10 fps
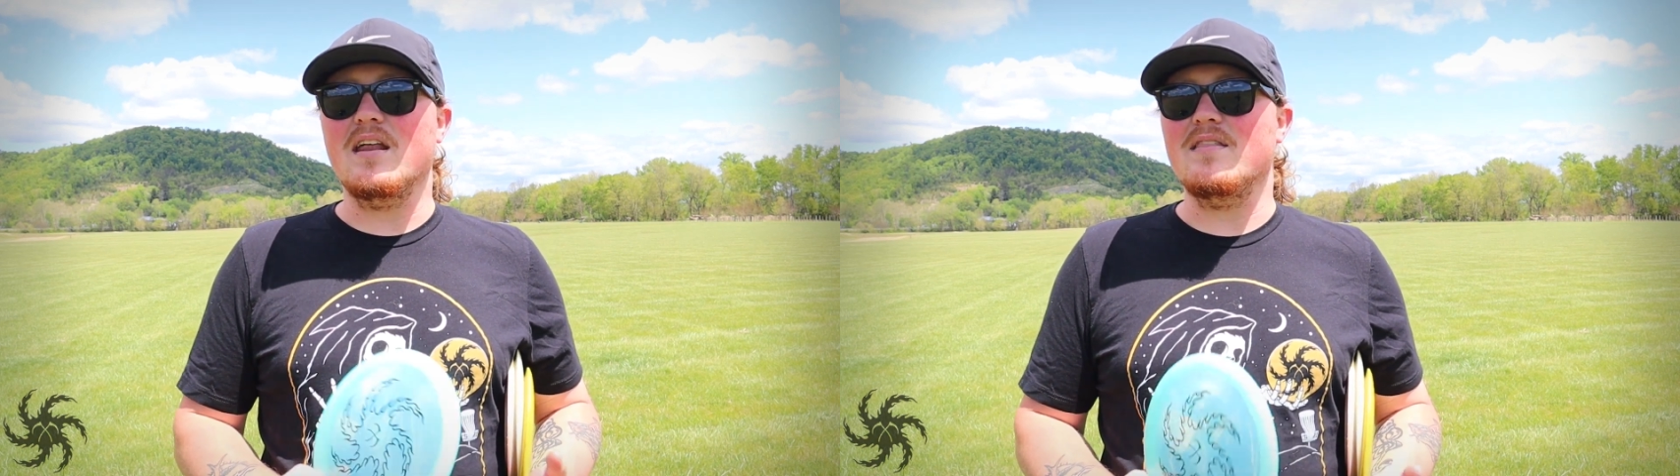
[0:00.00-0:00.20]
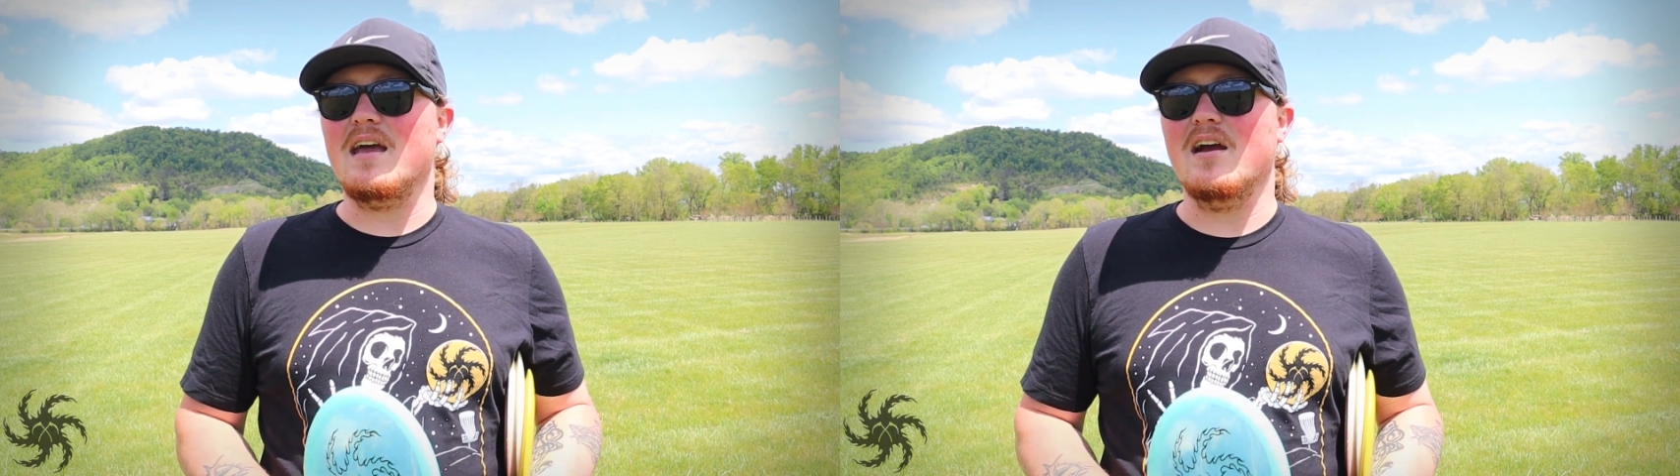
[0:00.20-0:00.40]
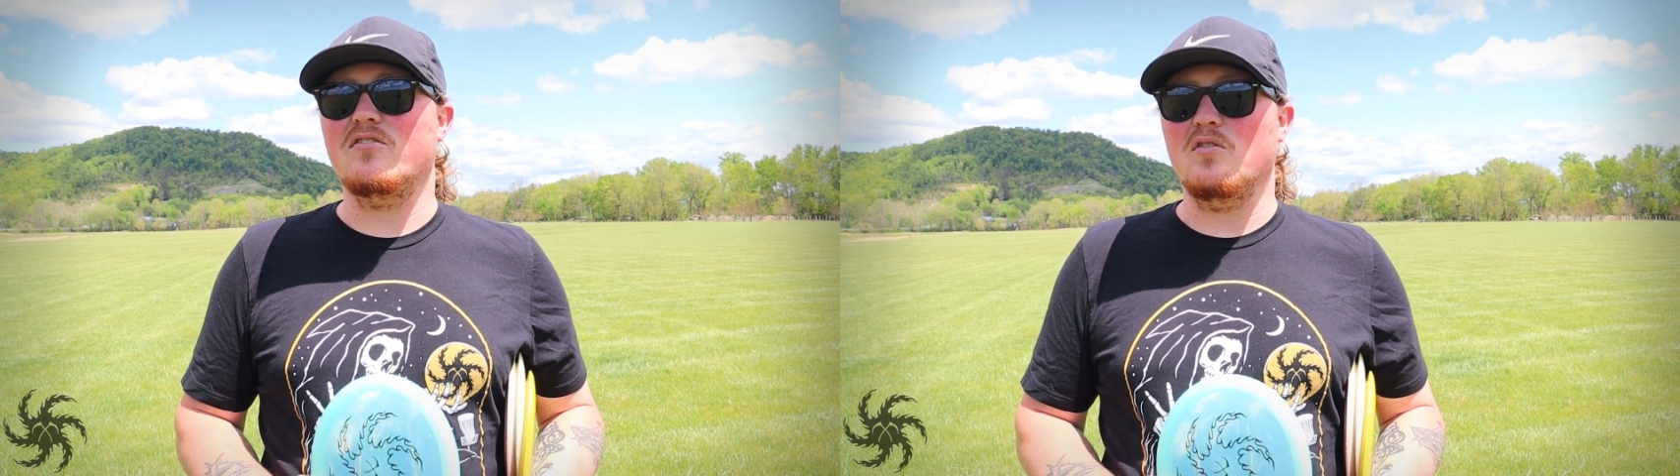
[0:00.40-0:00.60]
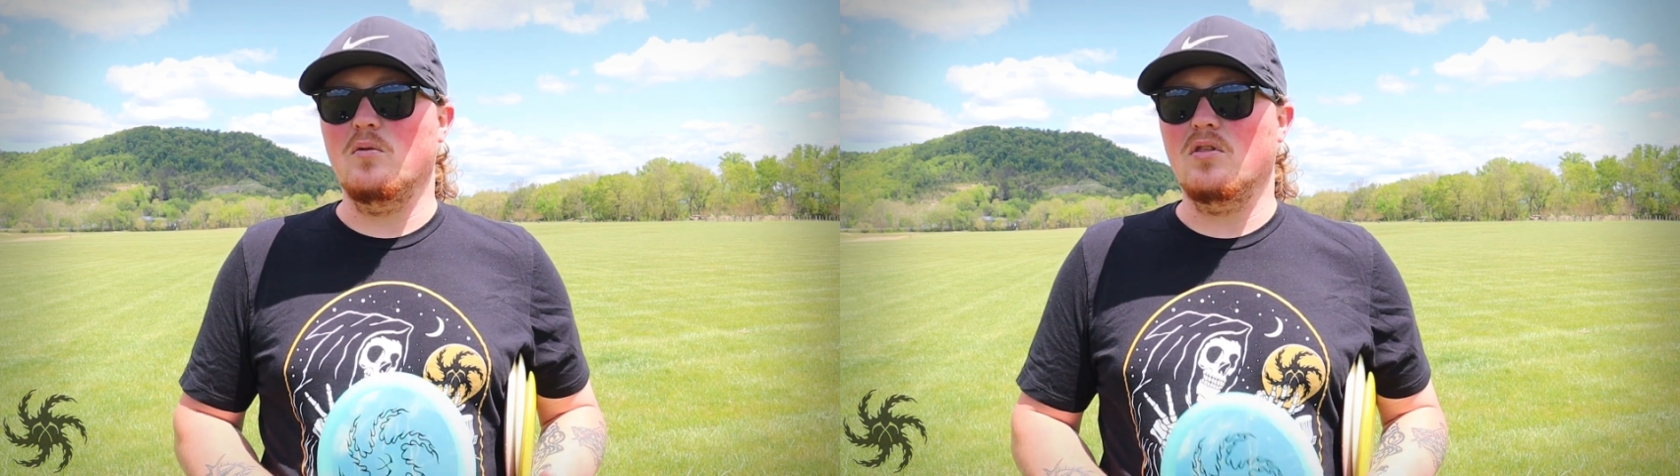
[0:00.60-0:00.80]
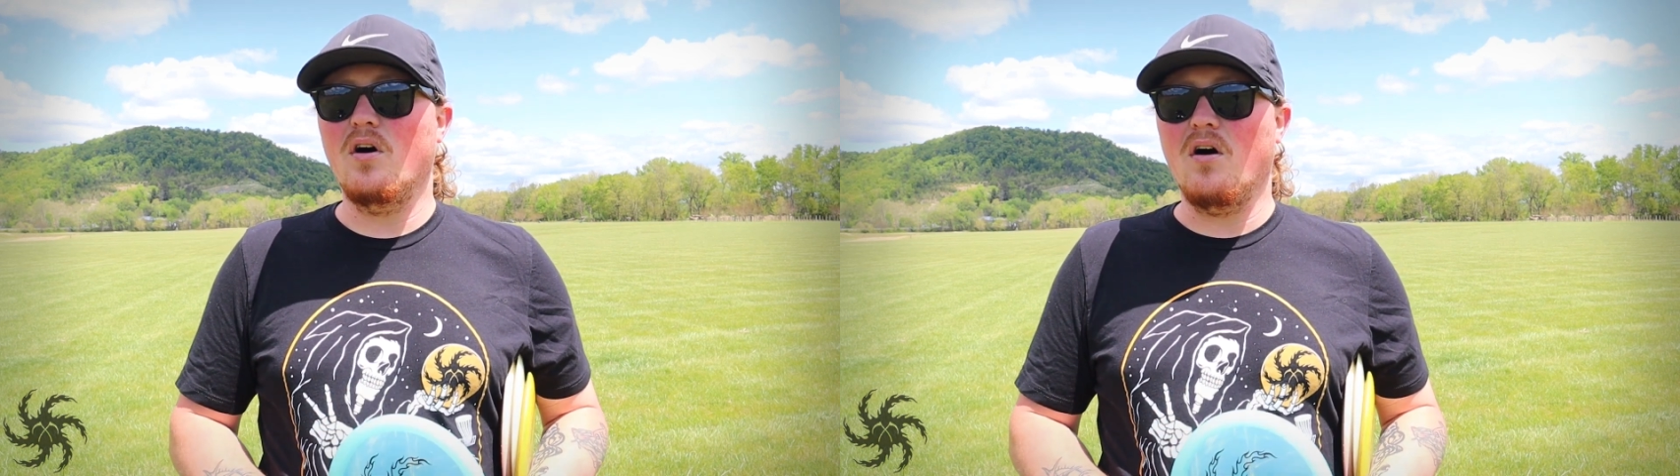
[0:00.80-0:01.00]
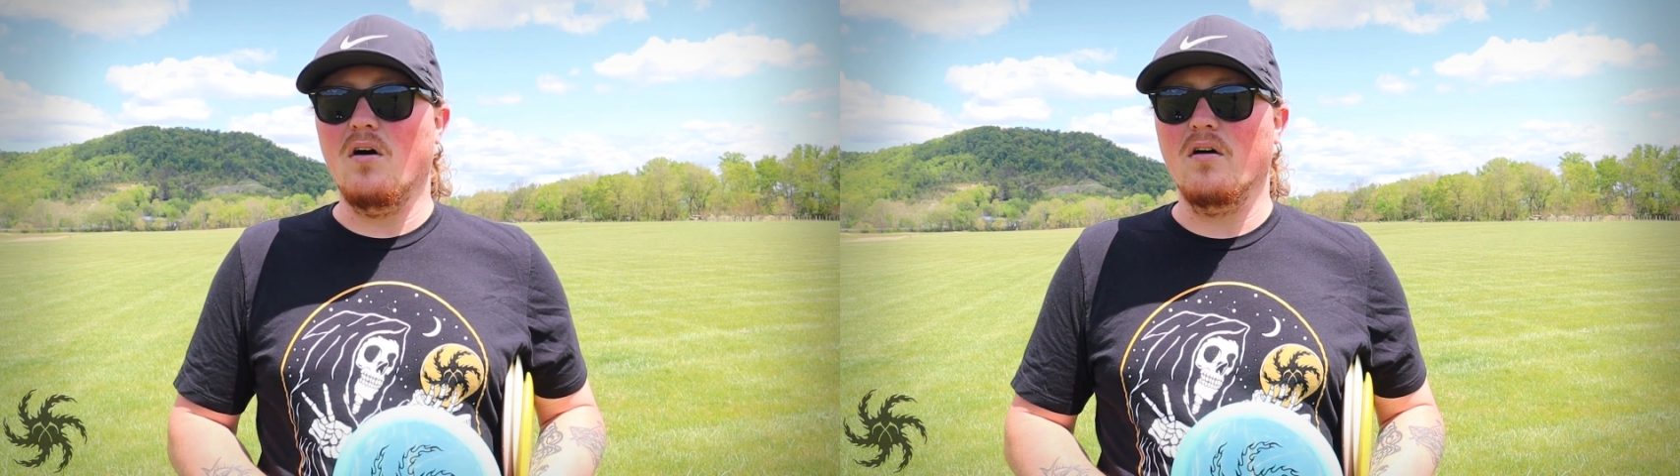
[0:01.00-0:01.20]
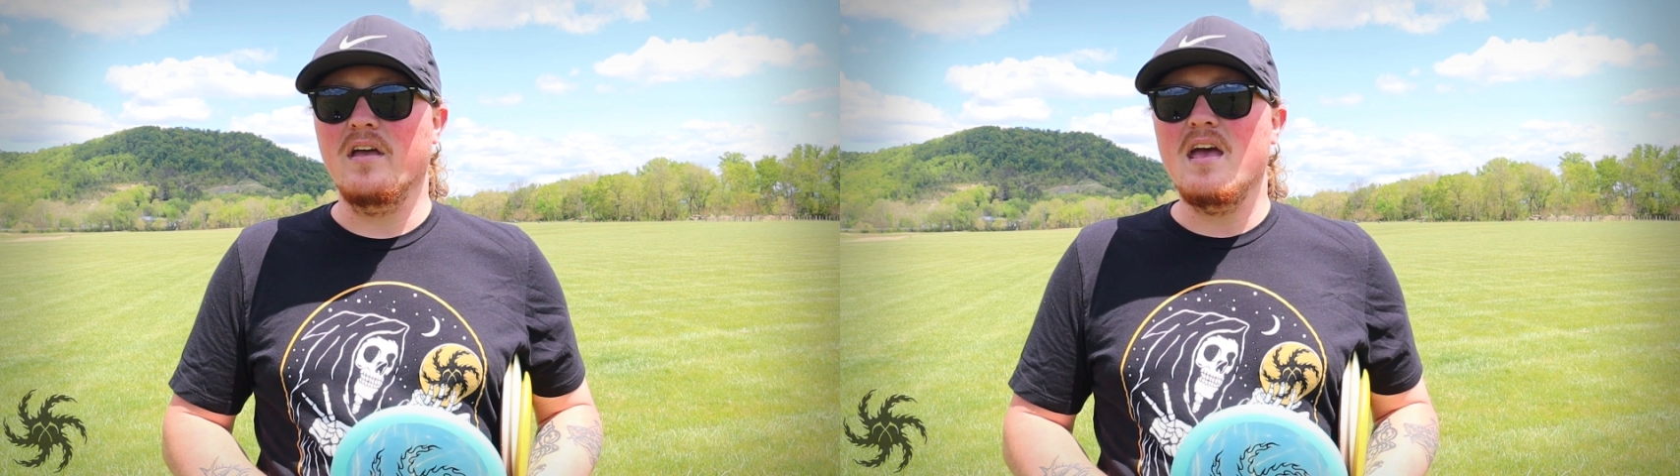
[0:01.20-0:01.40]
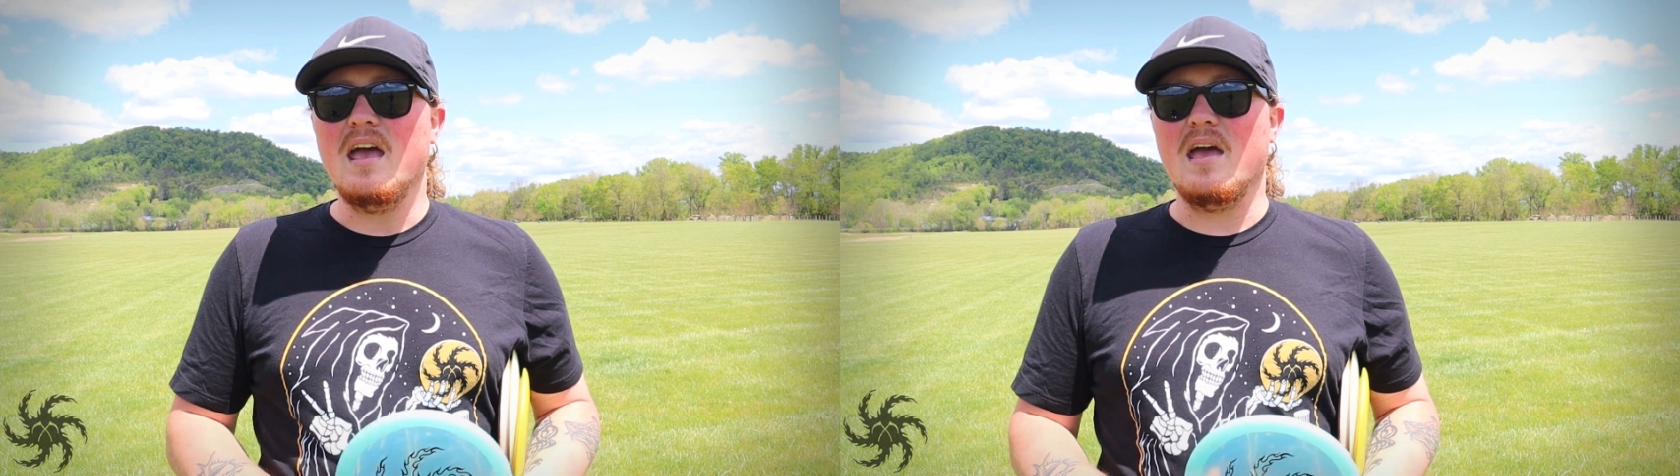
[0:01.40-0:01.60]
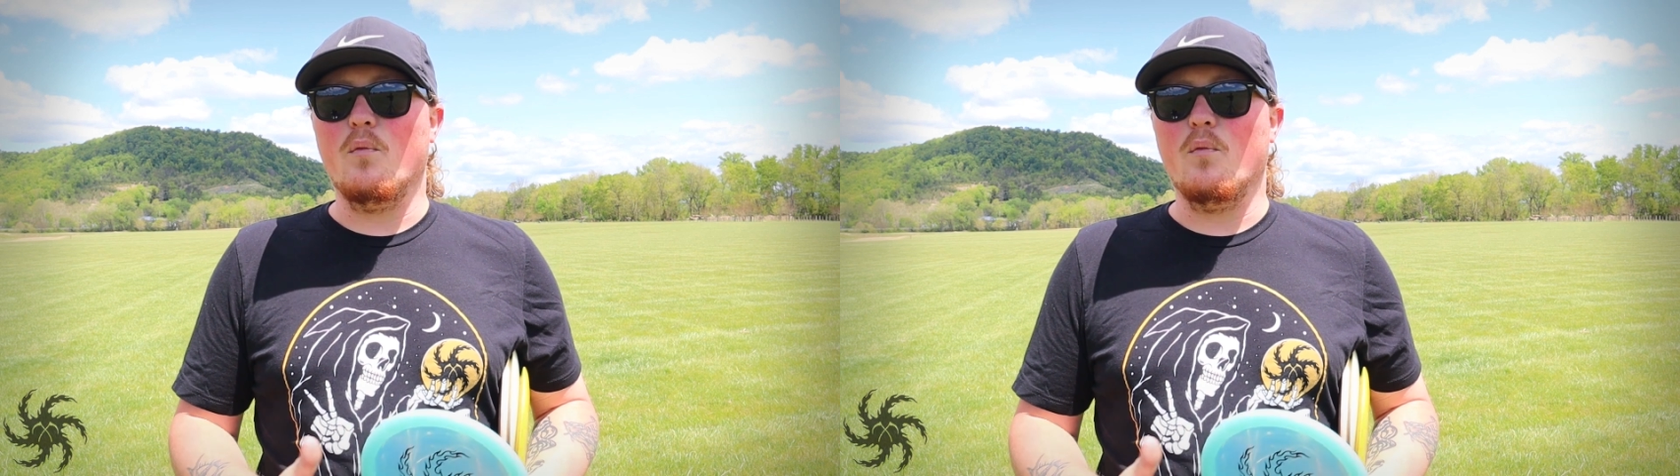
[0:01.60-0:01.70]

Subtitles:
it in the air too long,